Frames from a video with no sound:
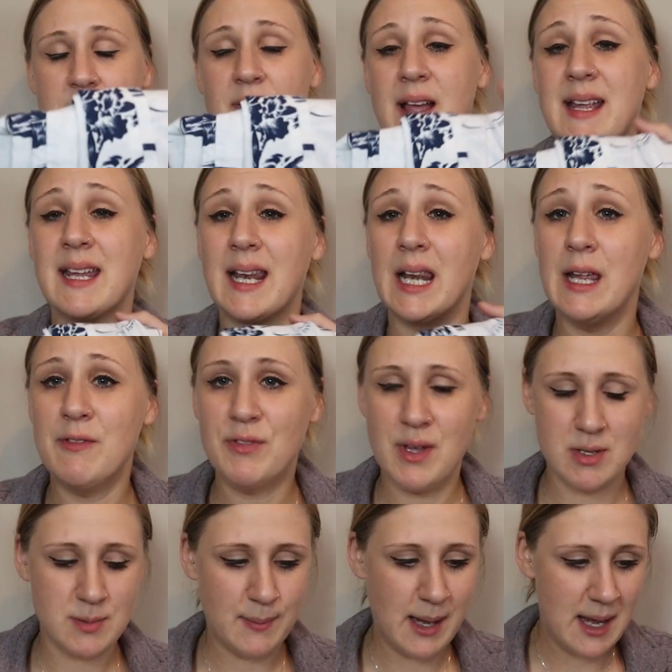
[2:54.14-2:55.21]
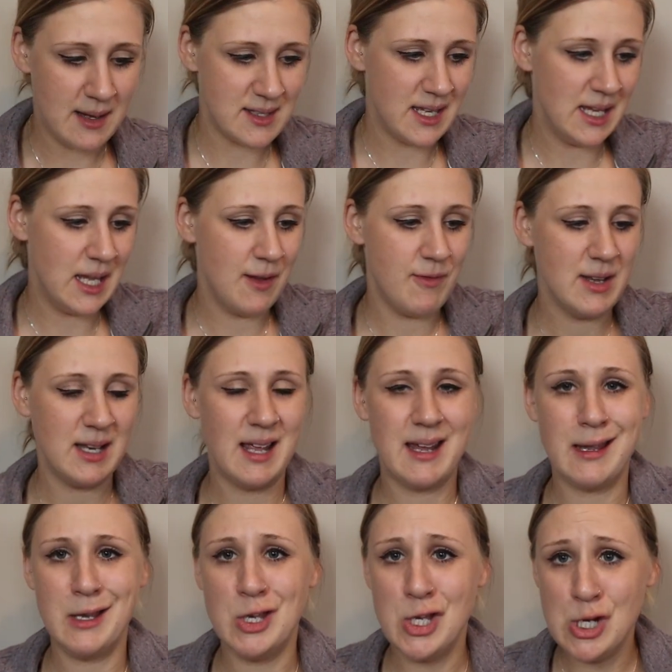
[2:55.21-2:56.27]
see if I could lift those marks and give it
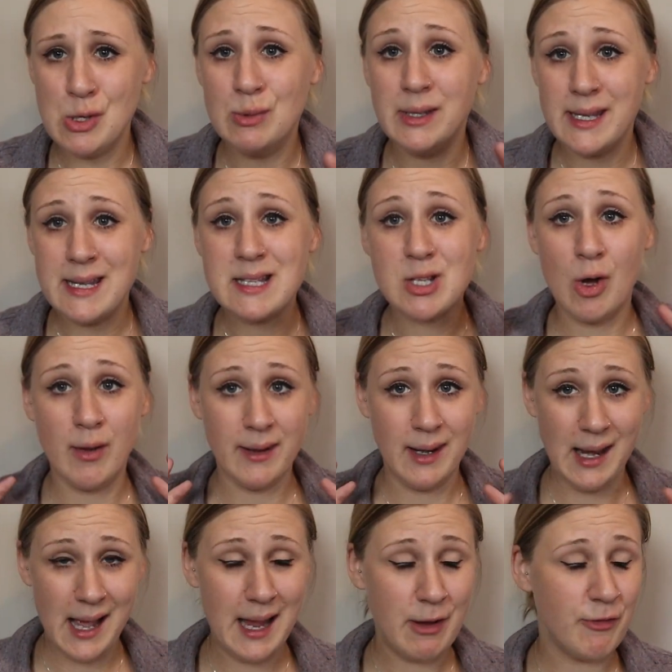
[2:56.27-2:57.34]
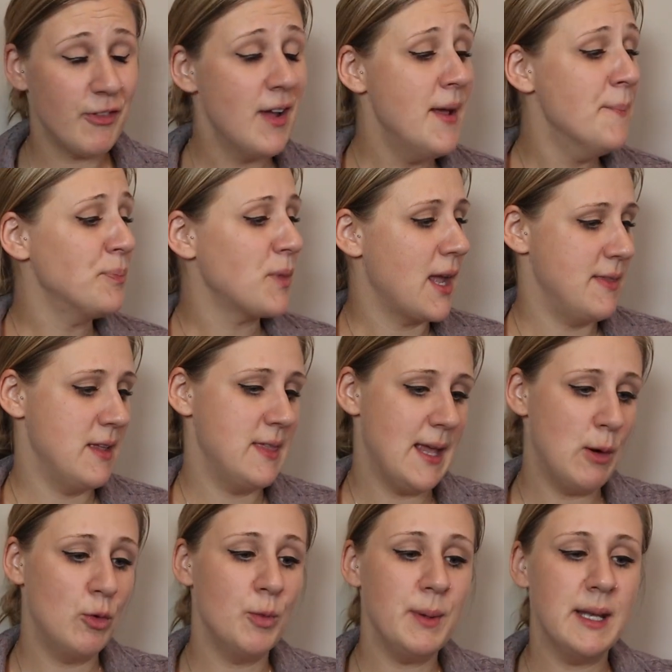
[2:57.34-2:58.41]
like a new lease on life. And then
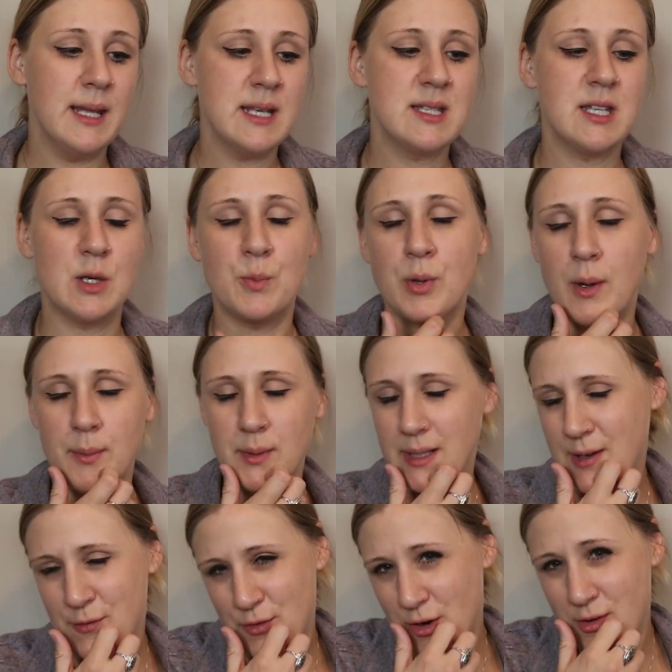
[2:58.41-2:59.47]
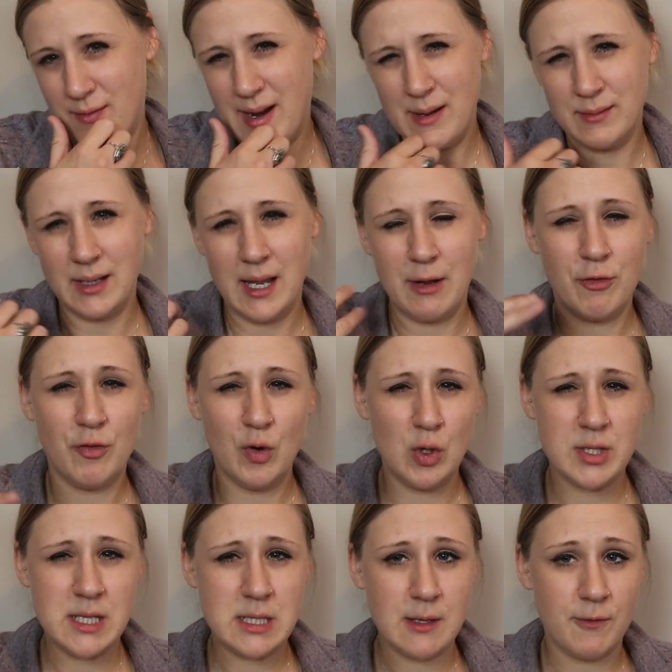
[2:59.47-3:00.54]
that will be listed probably for around like
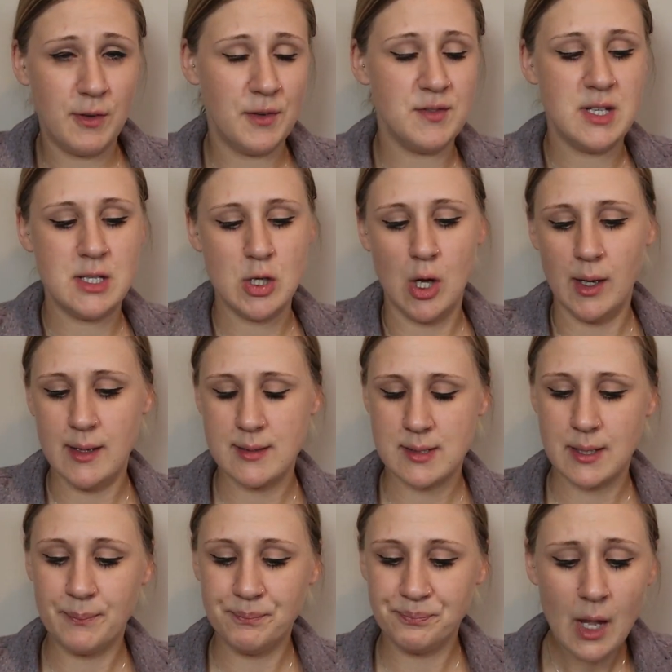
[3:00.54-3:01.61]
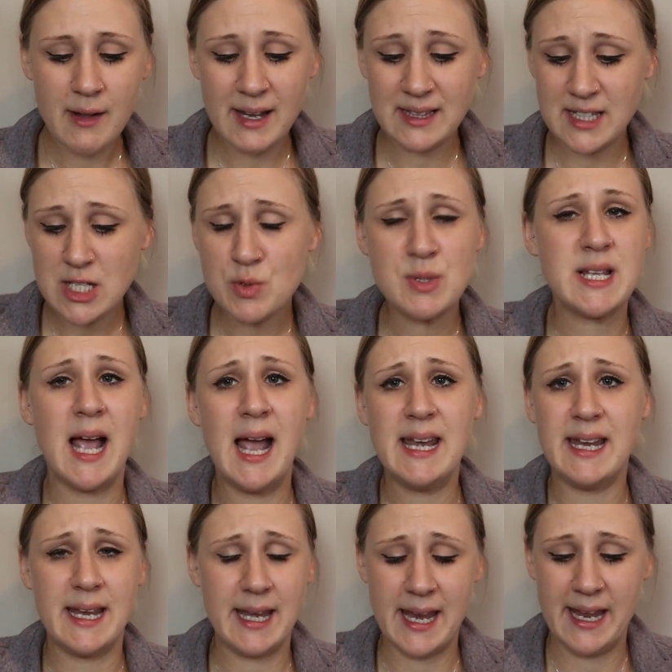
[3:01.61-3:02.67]
40 to $50. Right, this was hiding